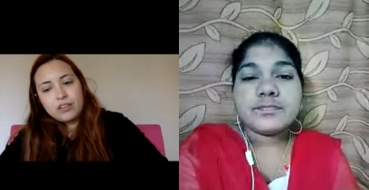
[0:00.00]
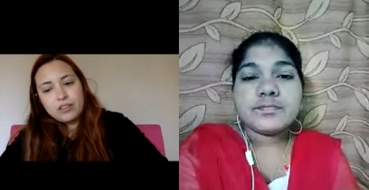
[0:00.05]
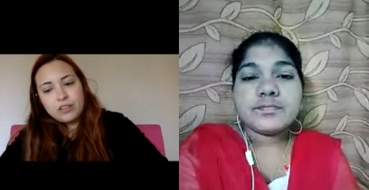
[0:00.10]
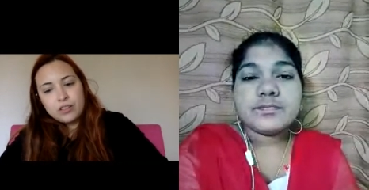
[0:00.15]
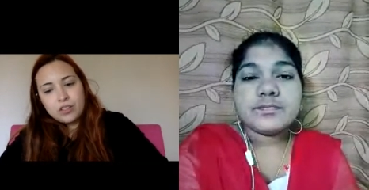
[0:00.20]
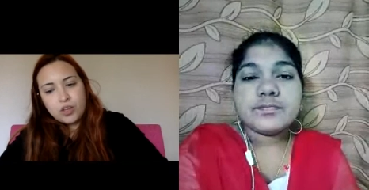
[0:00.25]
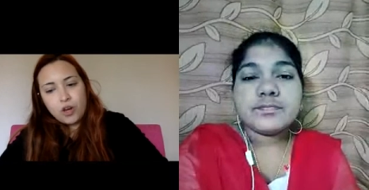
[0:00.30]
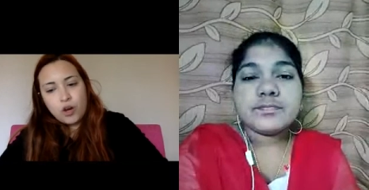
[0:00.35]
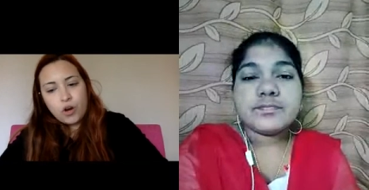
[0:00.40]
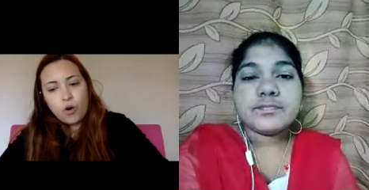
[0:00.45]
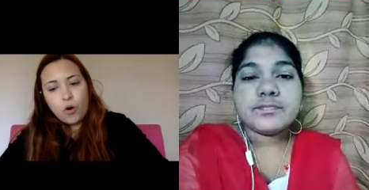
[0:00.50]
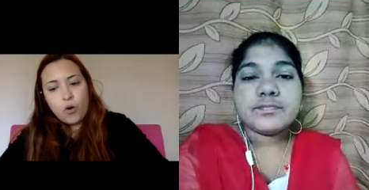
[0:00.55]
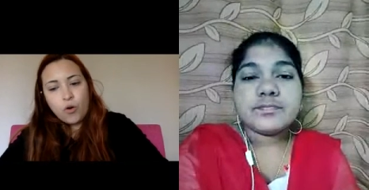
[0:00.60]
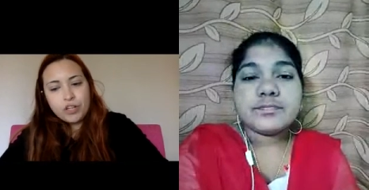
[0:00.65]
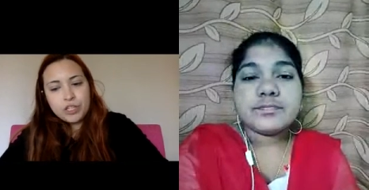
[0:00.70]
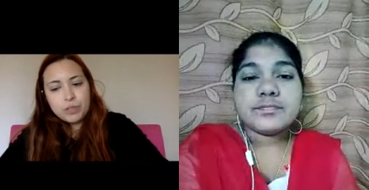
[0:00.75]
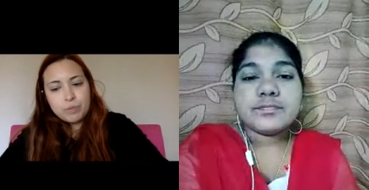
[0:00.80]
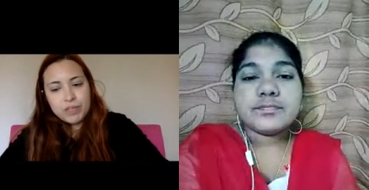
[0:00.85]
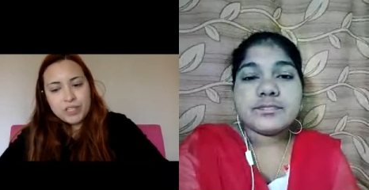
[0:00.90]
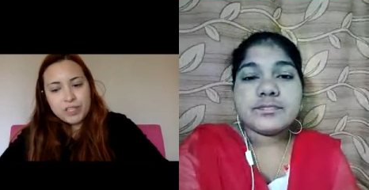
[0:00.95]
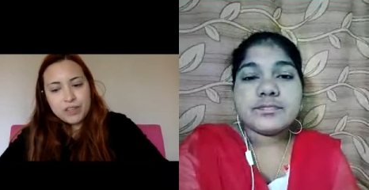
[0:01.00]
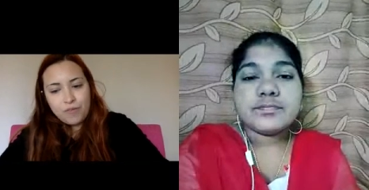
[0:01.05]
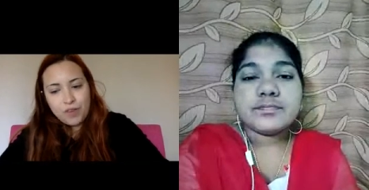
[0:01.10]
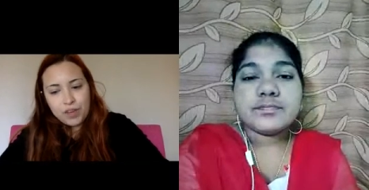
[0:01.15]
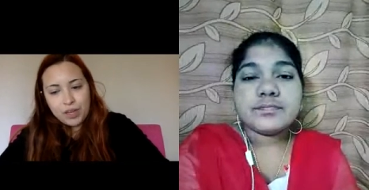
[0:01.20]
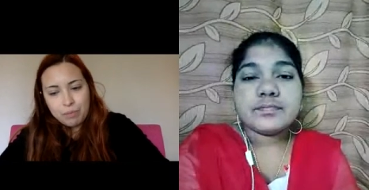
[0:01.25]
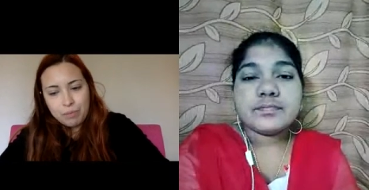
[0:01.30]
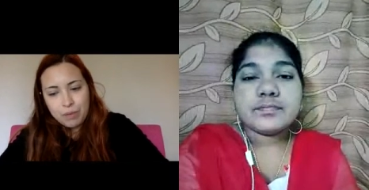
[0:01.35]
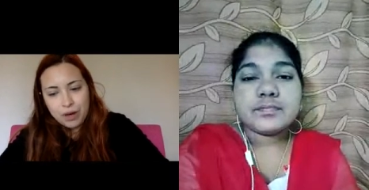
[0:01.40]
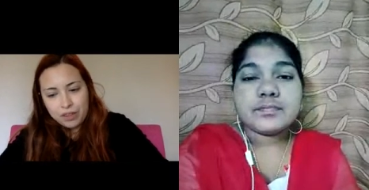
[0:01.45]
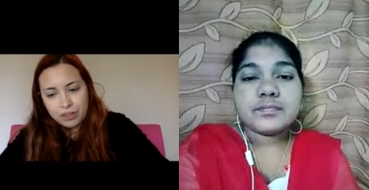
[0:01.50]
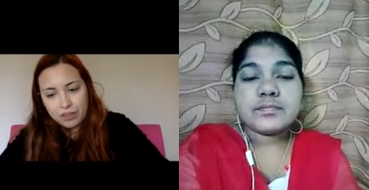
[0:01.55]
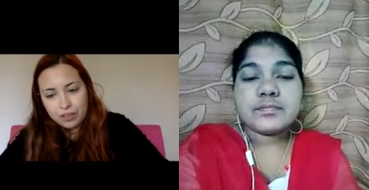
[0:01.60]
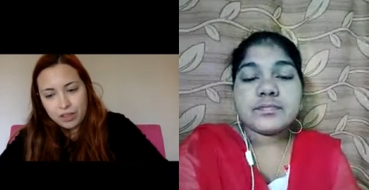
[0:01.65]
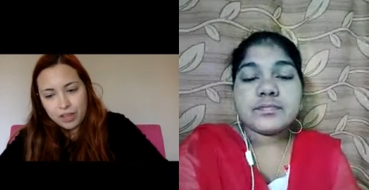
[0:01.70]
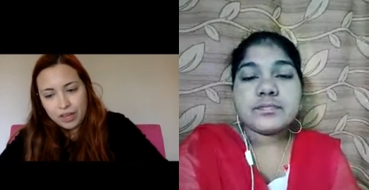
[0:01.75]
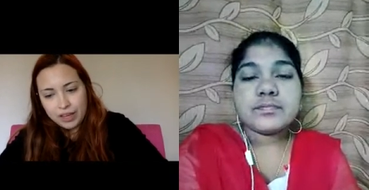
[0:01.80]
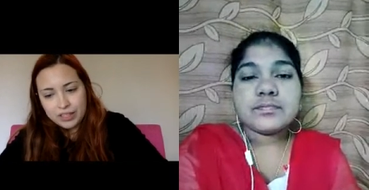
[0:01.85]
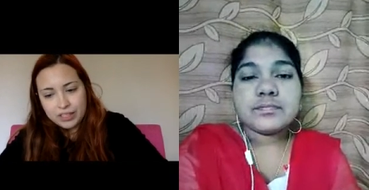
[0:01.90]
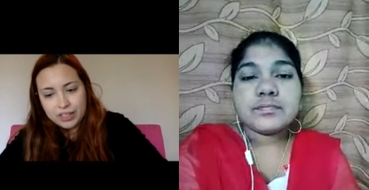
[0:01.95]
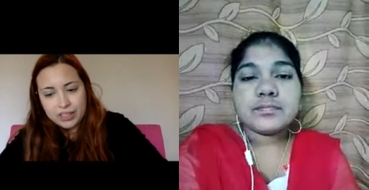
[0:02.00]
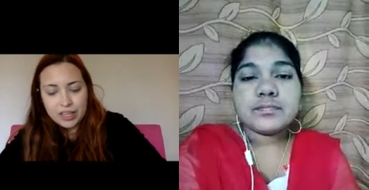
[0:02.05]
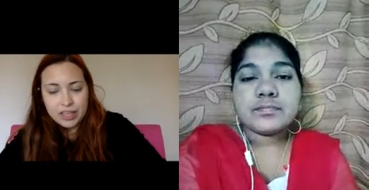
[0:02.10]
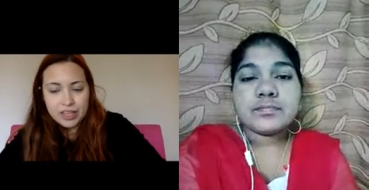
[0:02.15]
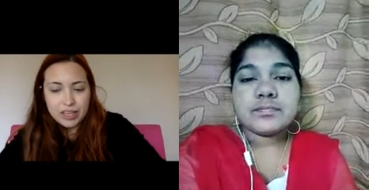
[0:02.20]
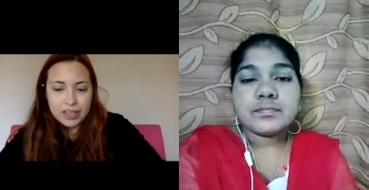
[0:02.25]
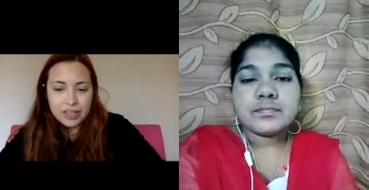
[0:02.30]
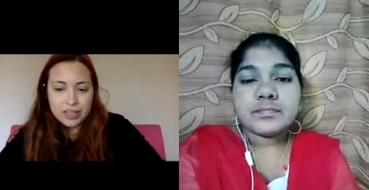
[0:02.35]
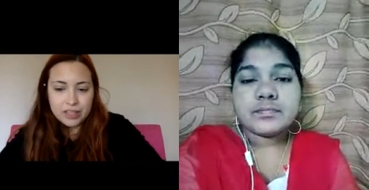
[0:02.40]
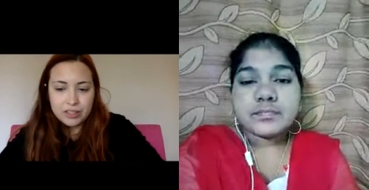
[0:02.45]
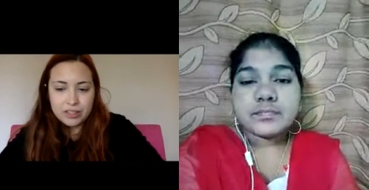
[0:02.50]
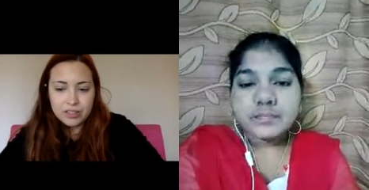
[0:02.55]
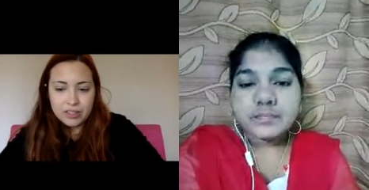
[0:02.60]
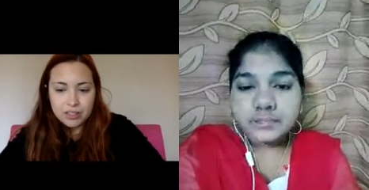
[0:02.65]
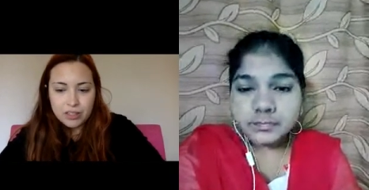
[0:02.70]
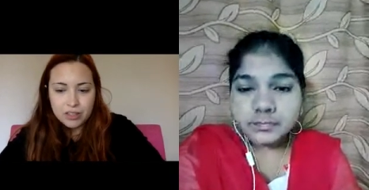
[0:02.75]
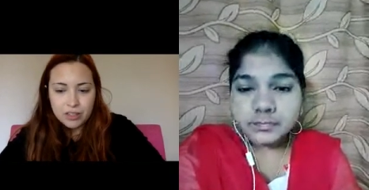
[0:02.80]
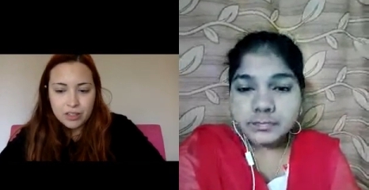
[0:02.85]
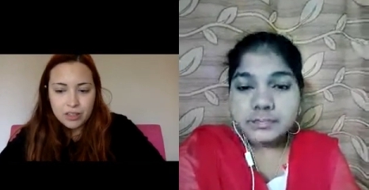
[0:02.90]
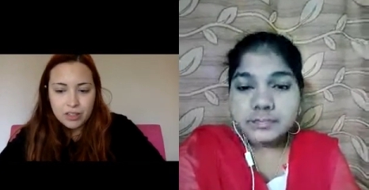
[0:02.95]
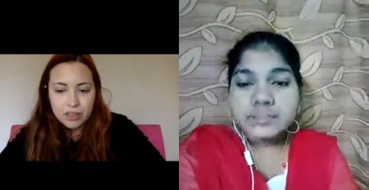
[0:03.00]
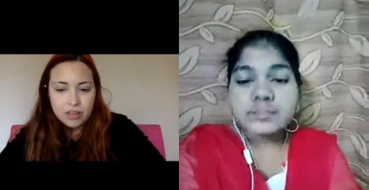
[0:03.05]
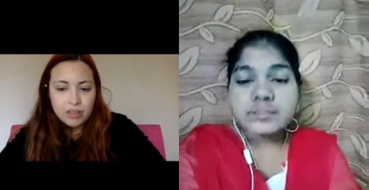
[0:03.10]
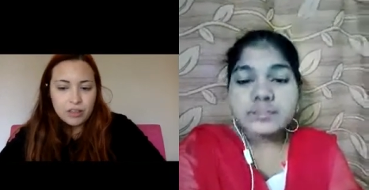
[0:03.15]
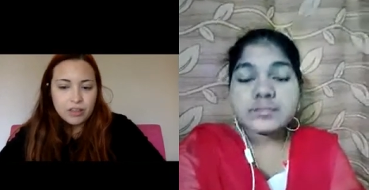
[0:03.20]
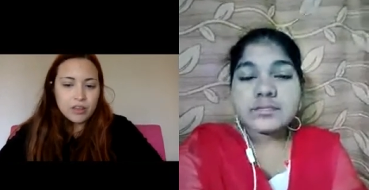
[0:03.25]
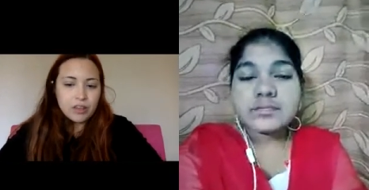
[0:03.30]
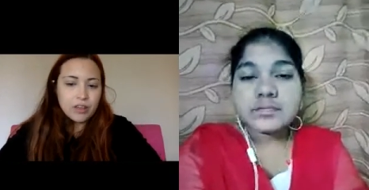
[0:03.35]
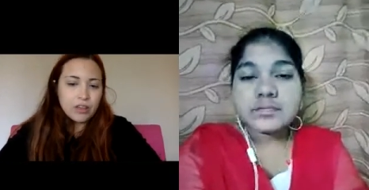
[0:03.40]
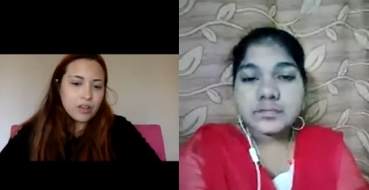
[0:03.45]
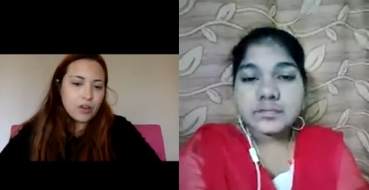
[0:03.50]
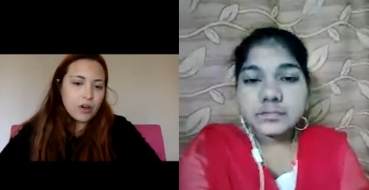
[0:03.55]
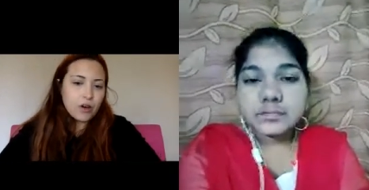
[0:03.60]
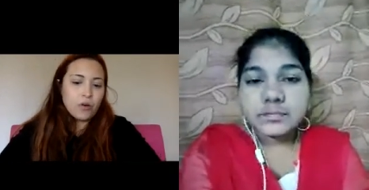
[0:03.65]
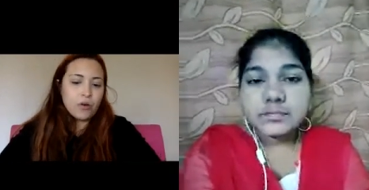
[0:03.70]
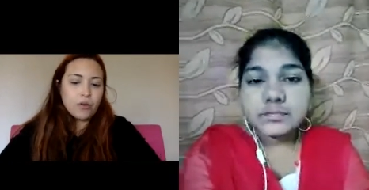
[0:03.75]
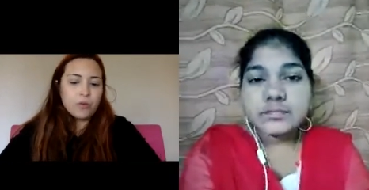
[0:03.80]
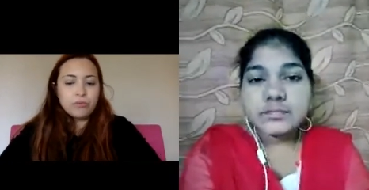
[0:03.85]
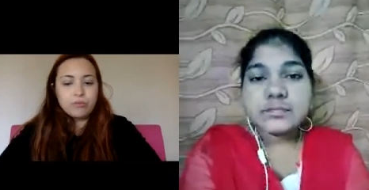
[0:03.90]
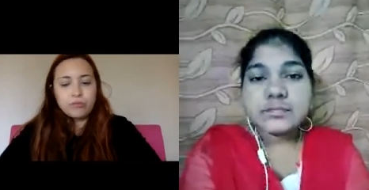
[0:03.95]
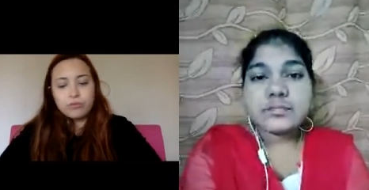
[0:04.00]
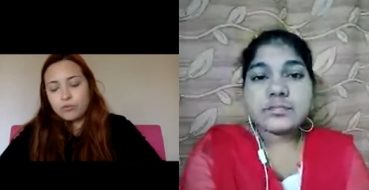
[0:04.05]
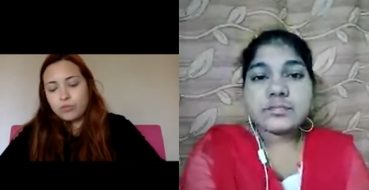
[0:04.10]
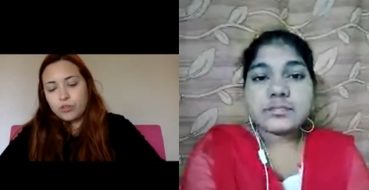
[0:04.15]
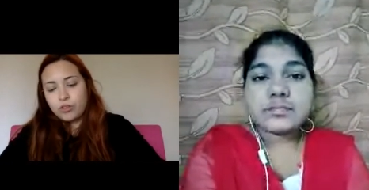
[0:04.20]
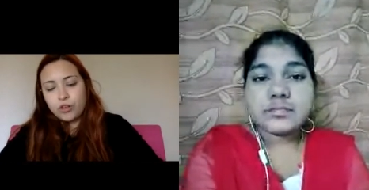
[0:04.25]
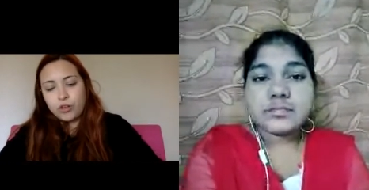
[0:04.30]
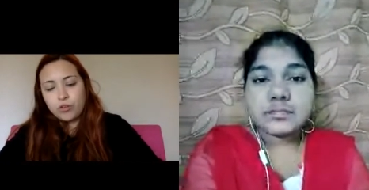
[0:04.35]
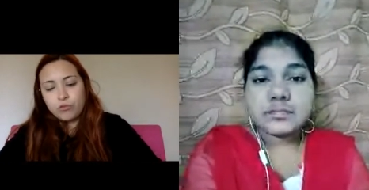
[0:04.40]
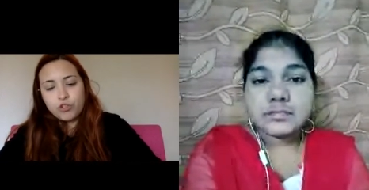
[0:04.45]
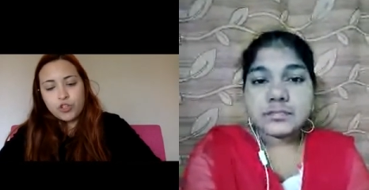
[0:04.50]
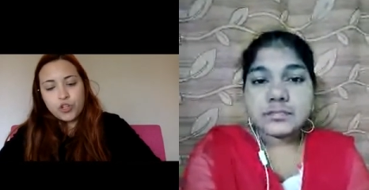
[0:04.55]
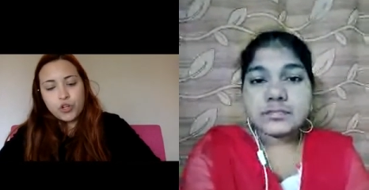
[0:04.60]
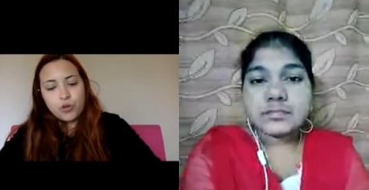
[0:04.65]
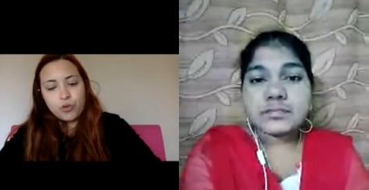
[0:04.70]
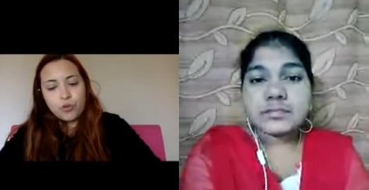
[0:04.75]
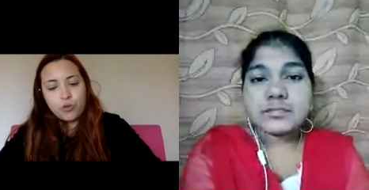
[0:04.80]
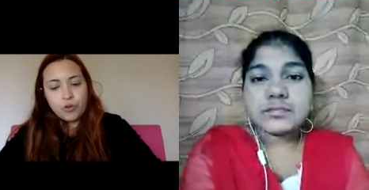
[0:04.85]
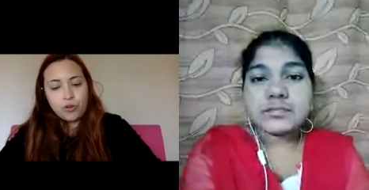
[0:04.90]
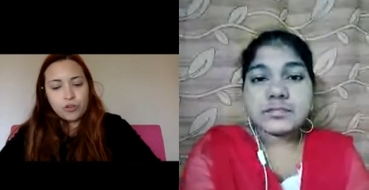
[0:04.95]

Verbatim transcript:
Speaker 1: so or a specific month, like since you know June or